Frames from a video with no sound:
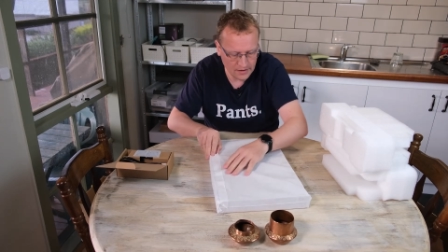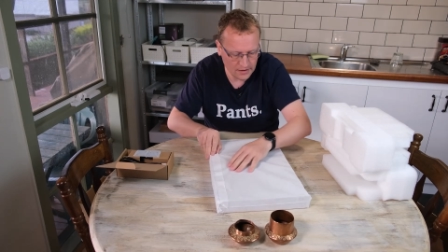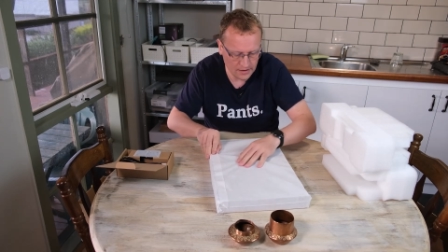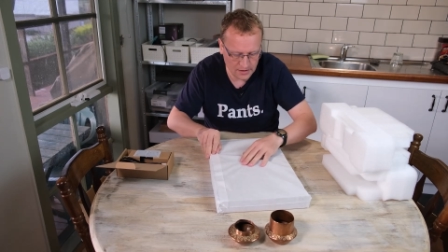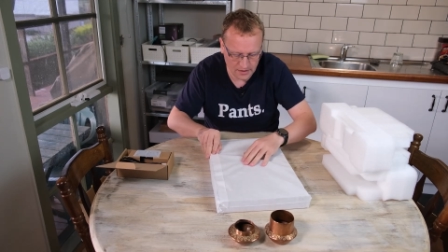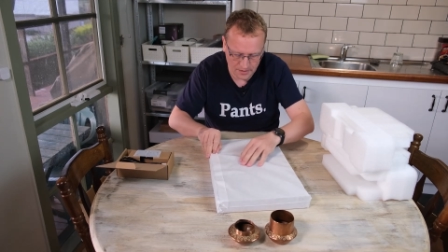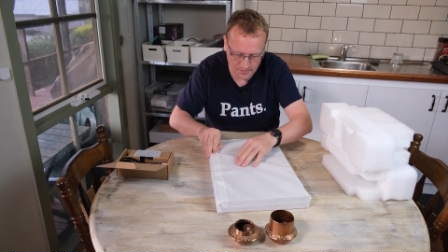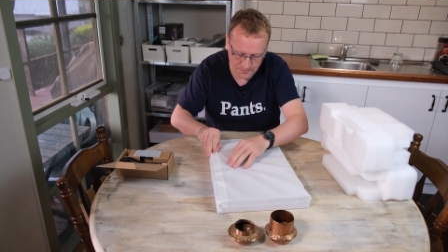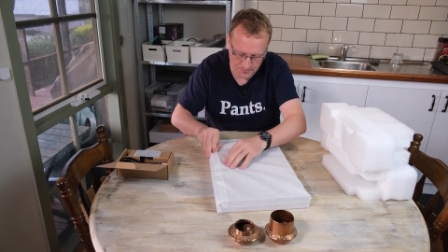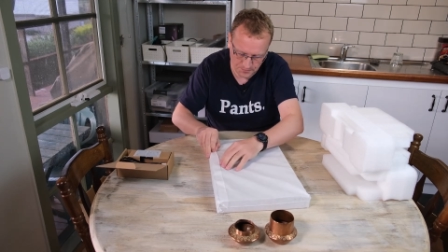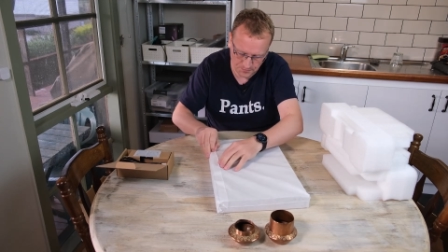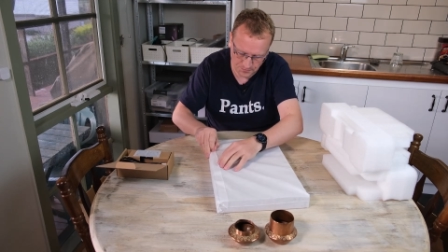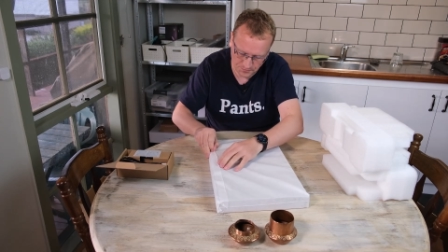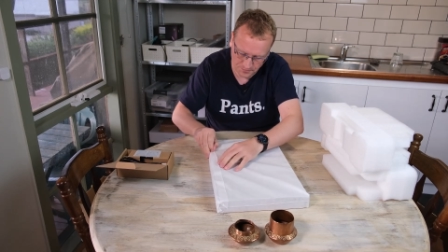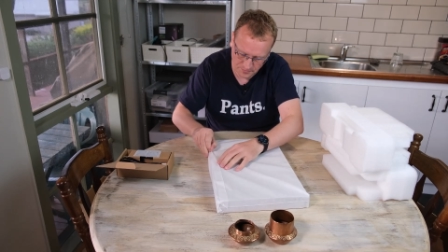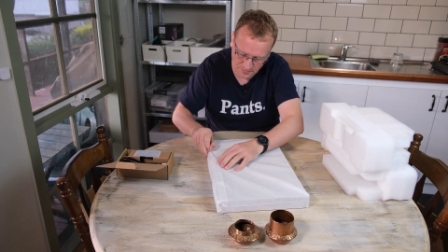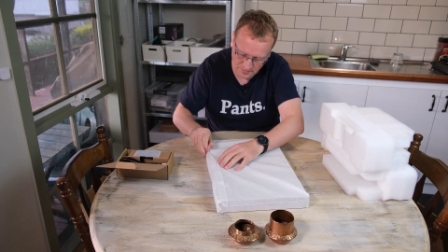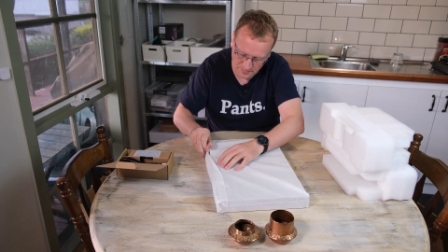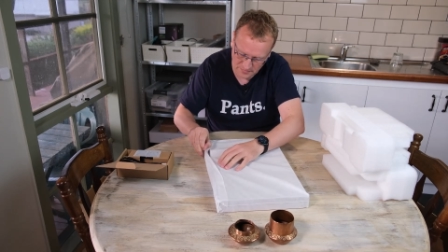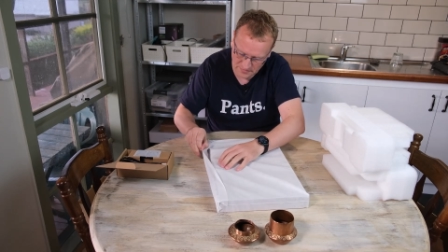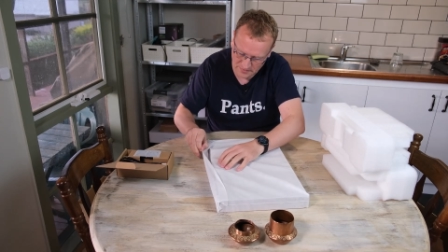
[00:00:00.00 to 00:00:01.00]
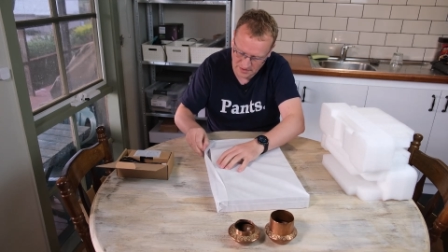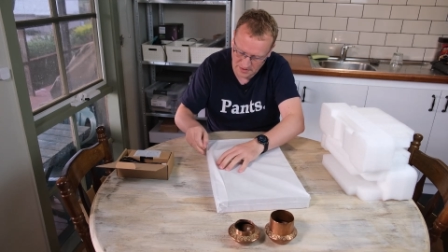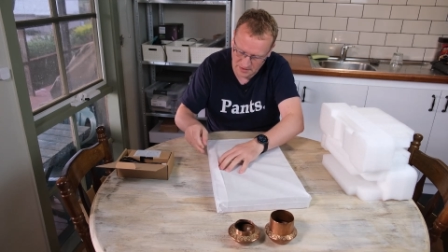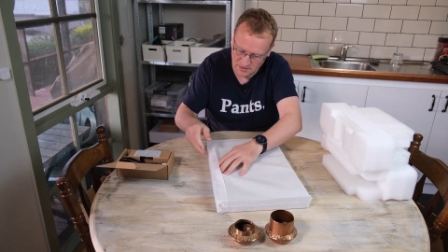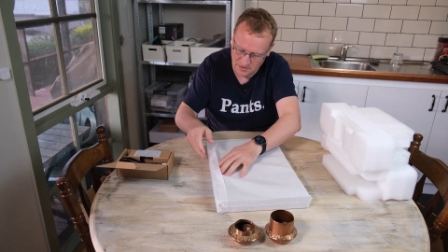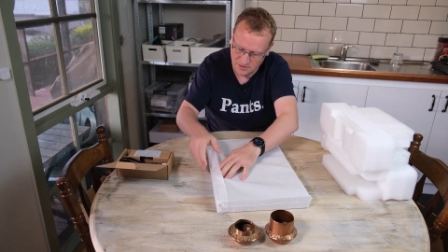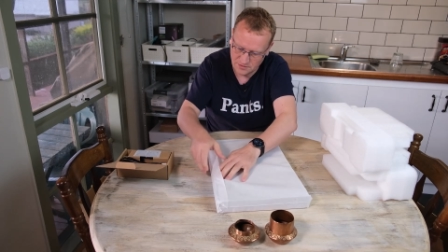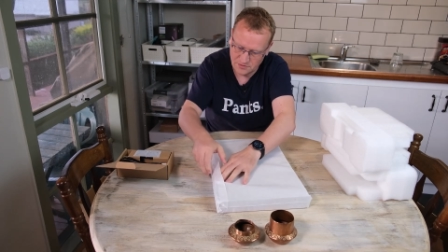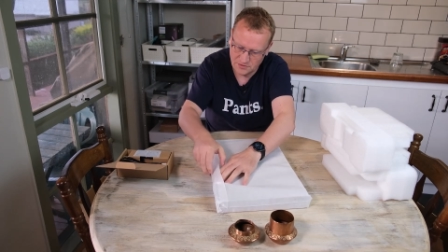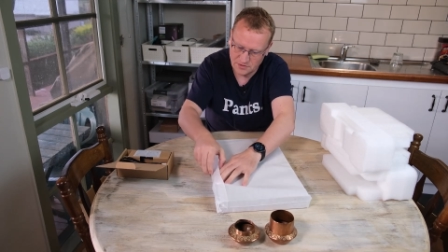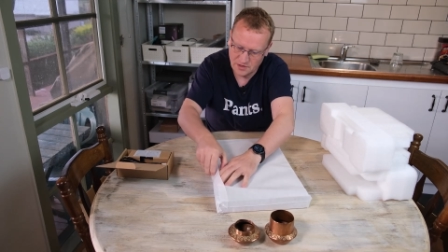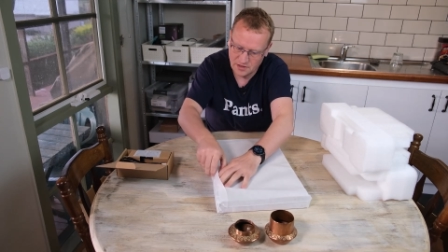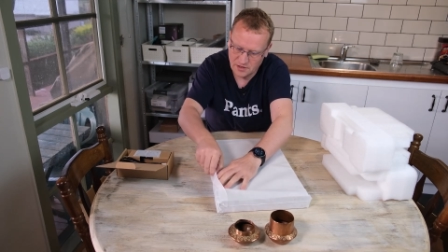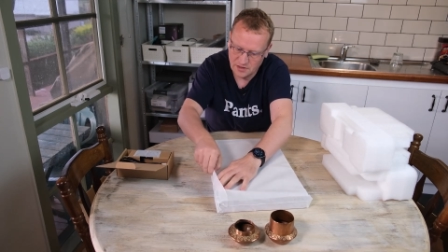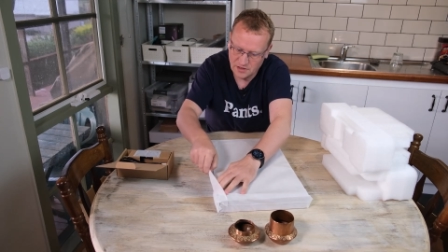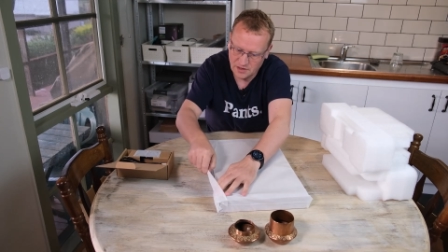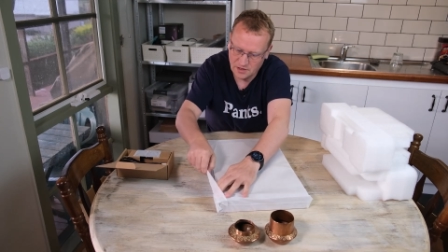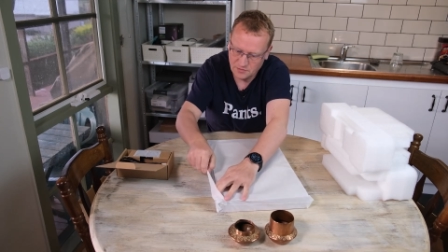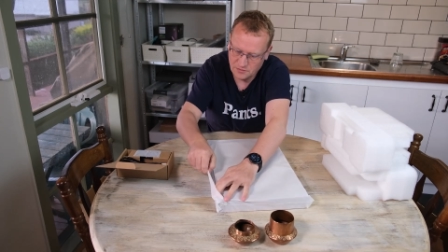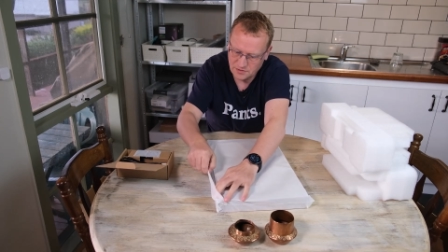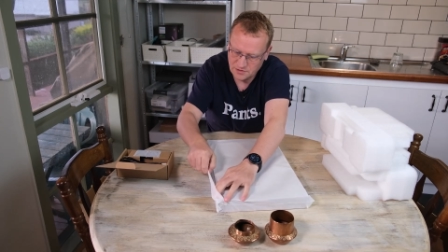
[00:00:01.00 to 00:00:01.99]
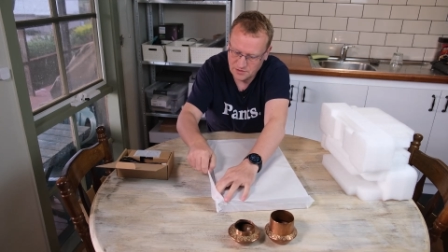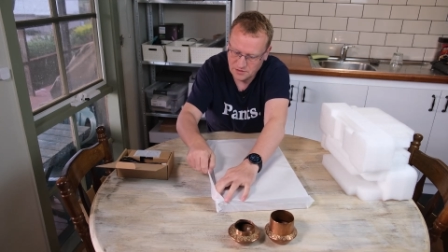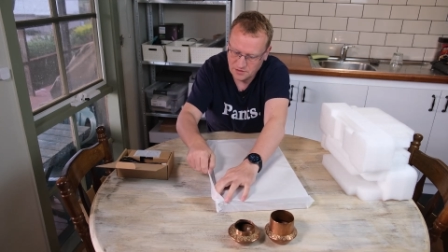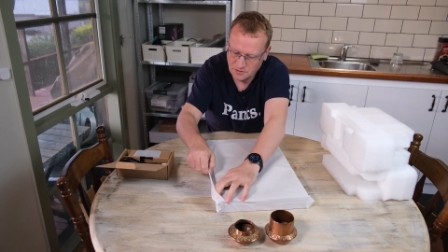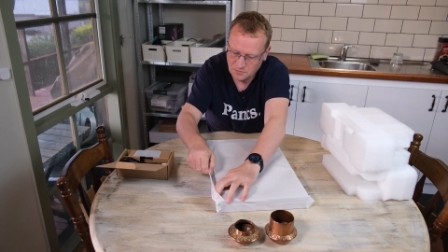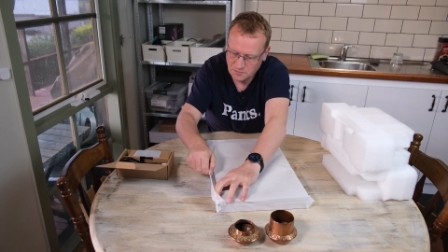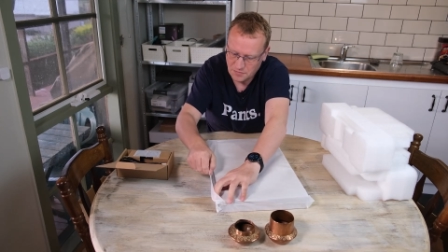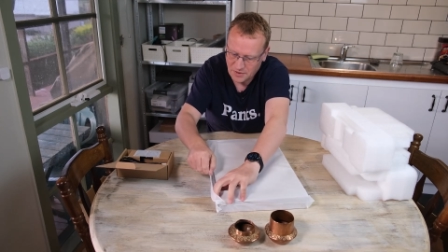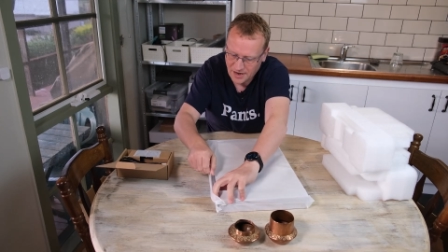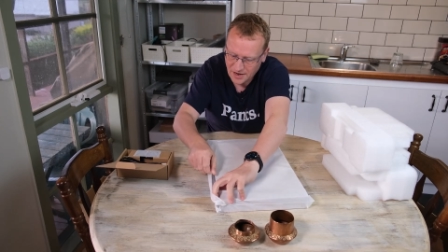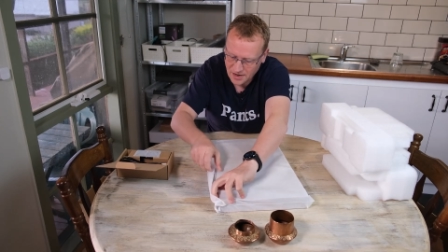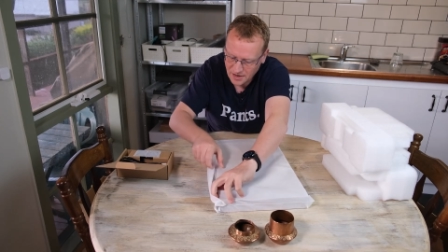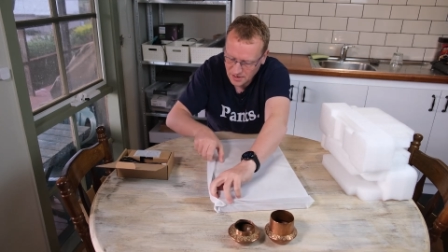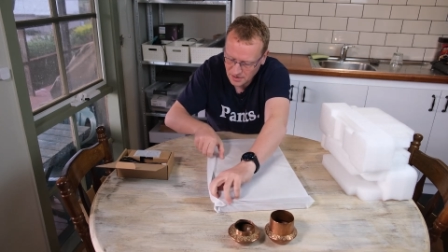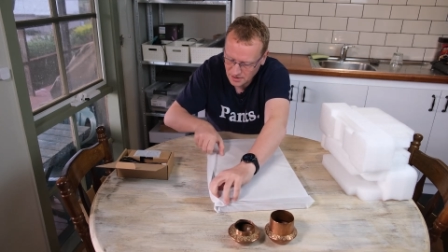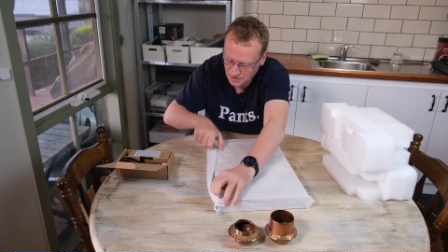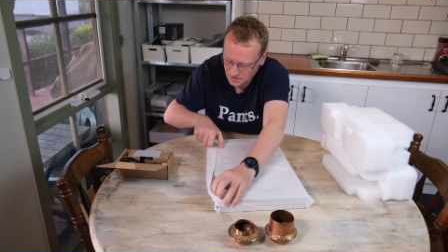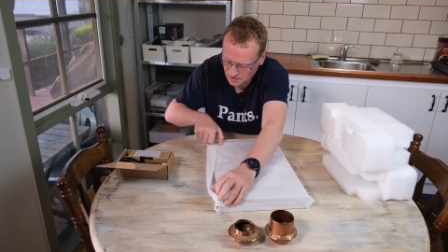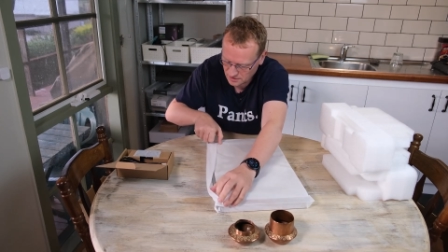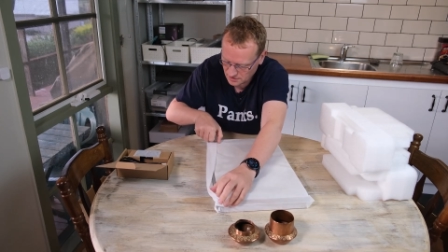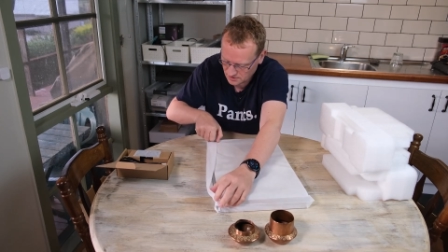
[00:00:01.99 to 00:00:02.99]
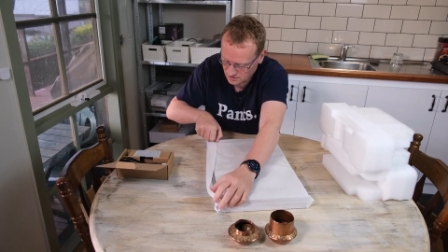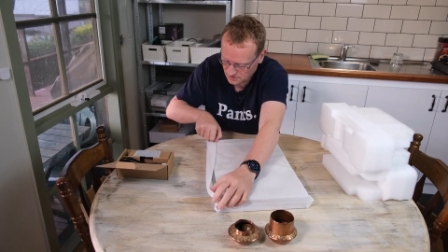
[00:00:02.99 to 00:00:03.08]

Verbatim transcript: Um, let's take it out of his little bag.